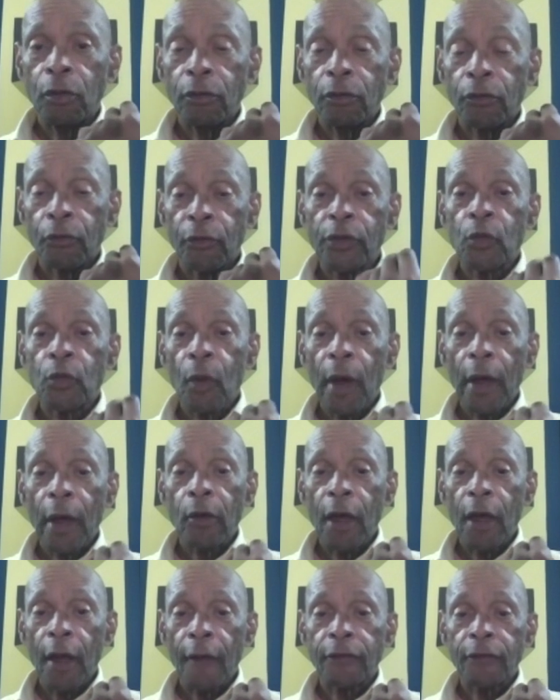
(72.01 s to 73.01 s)
the reason why
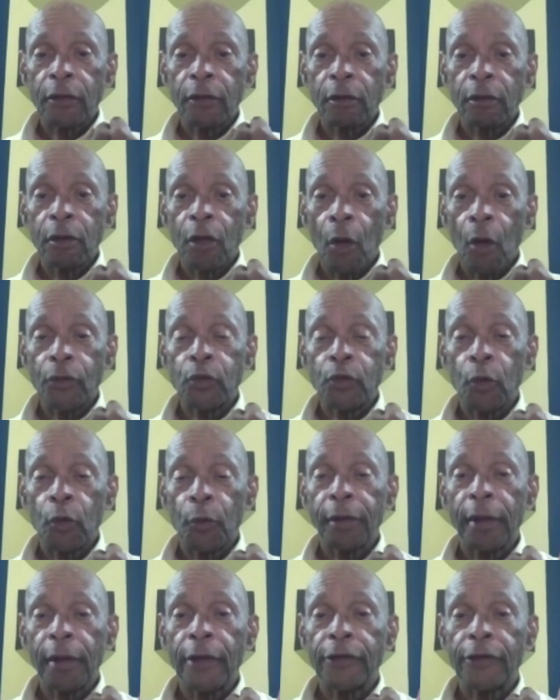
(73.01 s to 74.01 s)
you have to go to a
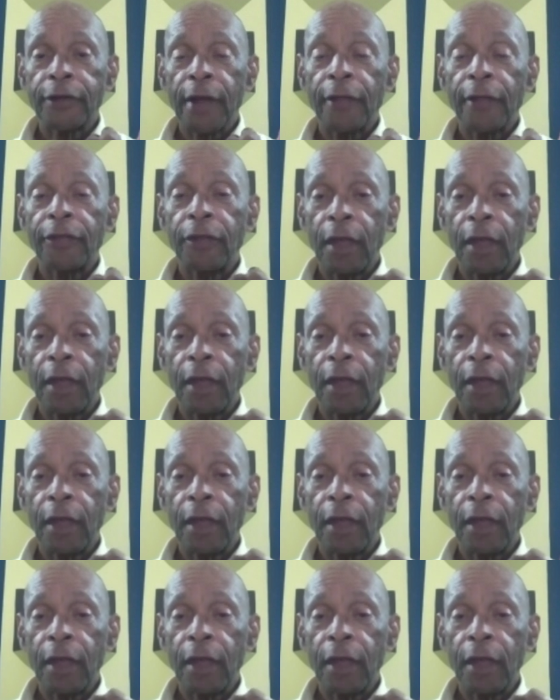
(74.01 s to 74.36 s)
place like